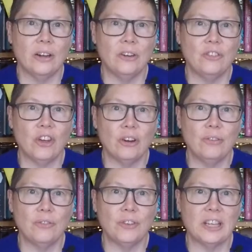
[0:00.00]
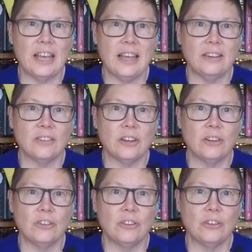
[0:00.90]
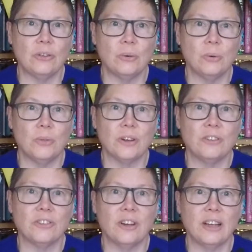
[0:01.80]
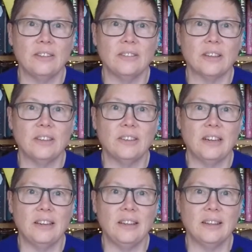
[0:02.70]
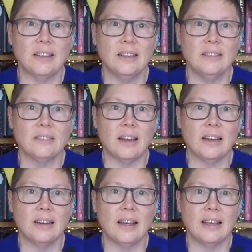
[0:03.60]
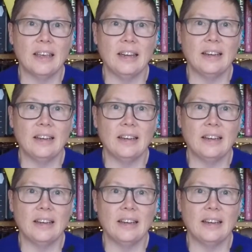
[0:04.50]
Don't forget to do all those nice internet-y things like liking